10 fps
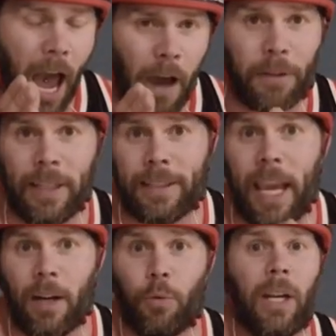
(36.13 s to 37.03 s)
after I
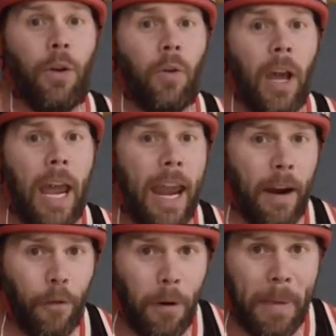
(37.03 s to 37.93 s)
skated really
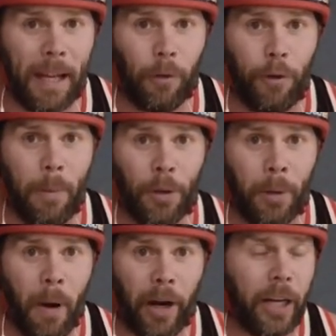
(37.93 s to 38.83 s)
every metal frame on
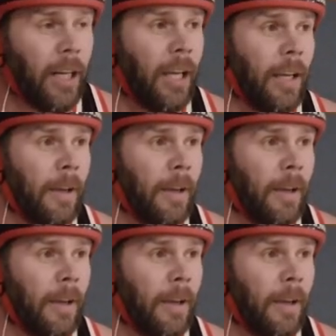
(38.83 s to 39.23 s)
the market,